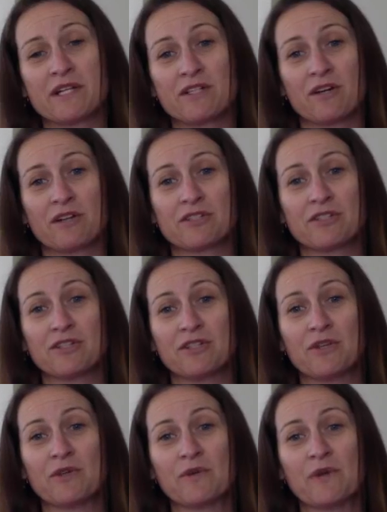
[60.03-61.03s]
to talk to
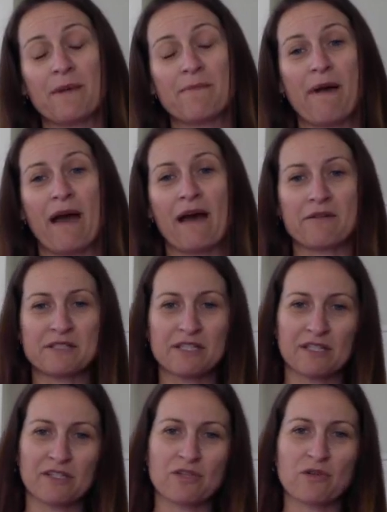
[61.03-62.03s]
you about
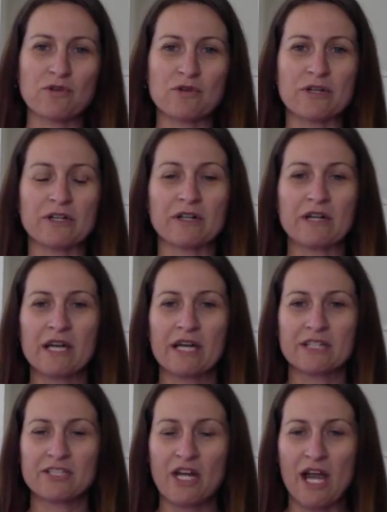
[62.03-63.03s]
your
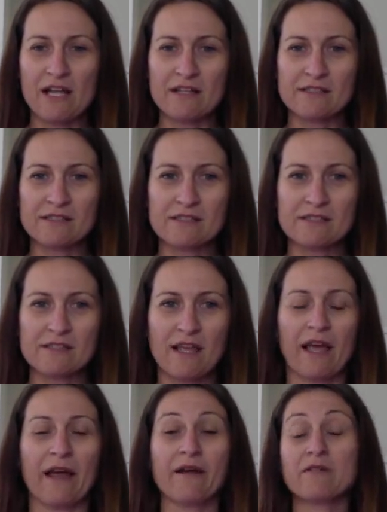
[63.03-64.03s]
child's
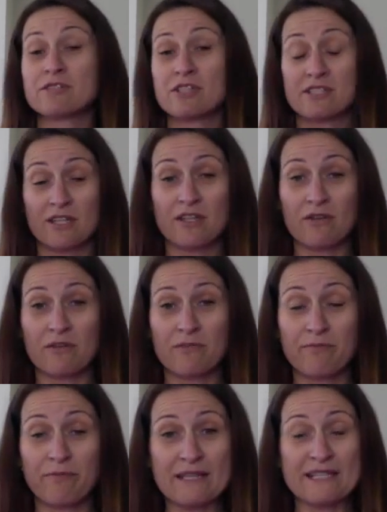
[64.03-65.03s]
or just
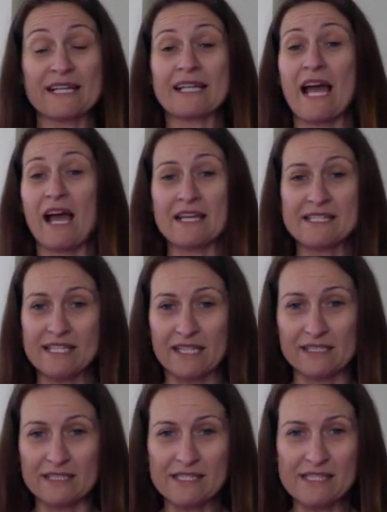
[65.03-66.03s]
basically eye
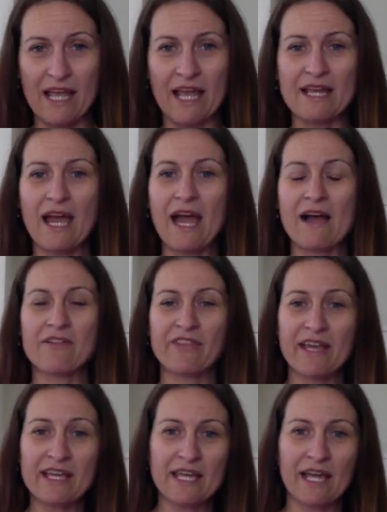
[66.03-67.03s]
skills and how
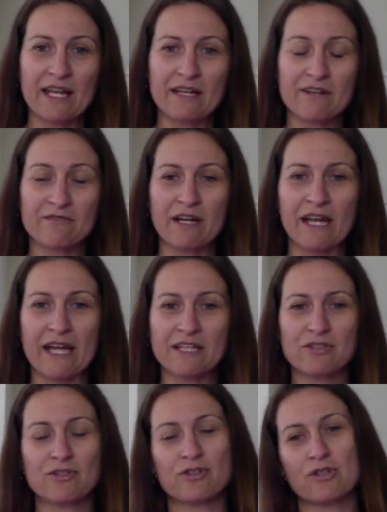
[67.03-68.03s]
they can relate
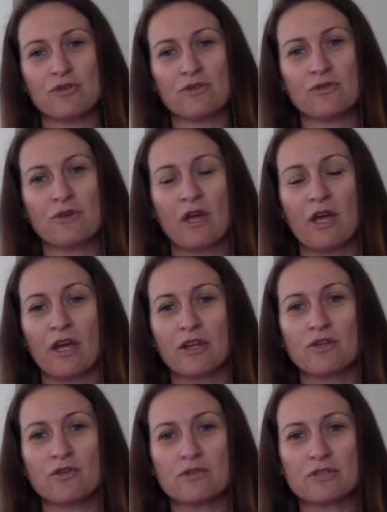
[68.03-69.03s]
to
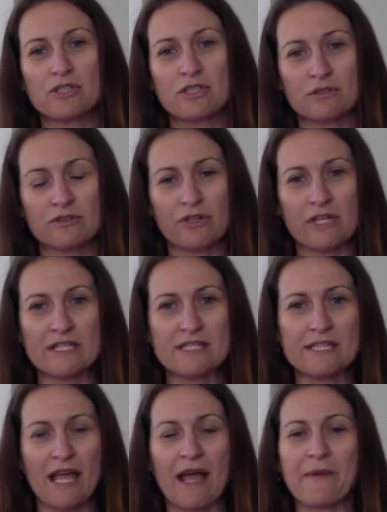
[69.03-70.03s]
your children's